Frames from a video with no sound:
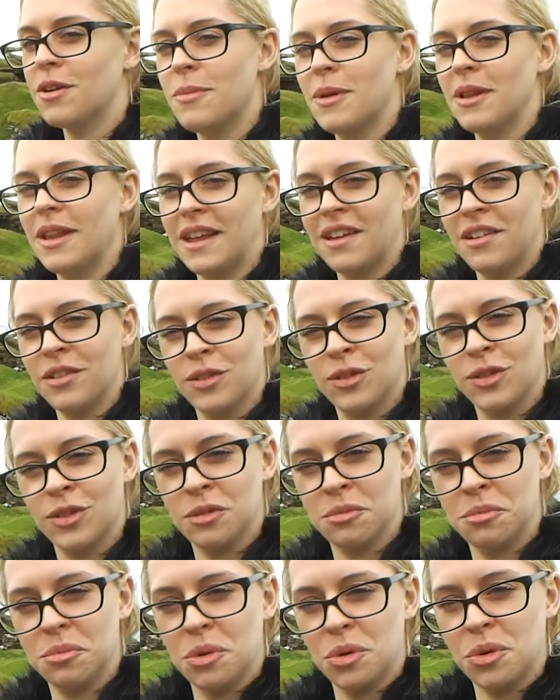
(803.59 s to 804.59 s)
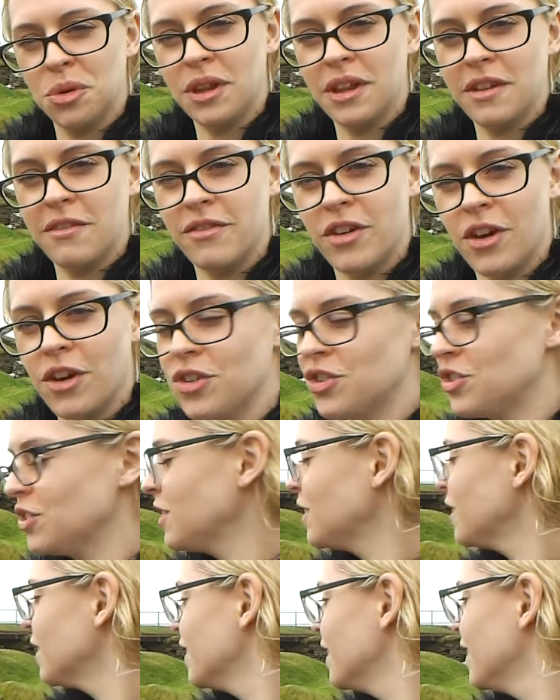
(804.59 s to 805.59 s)
but like a smaller
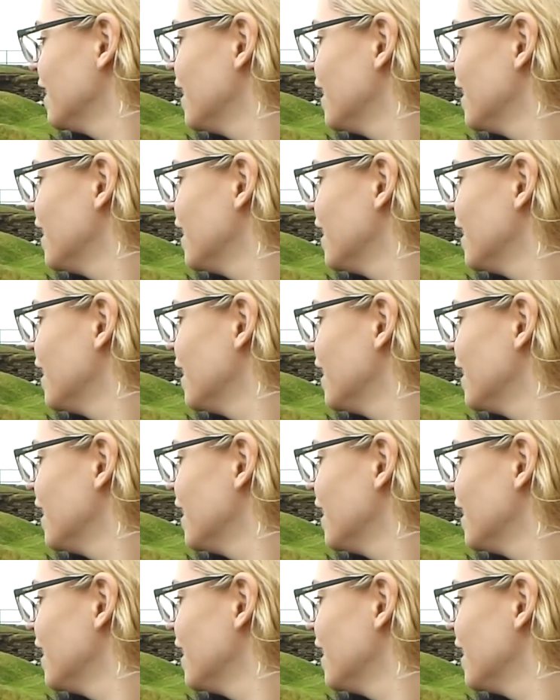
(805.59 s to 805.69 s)
version.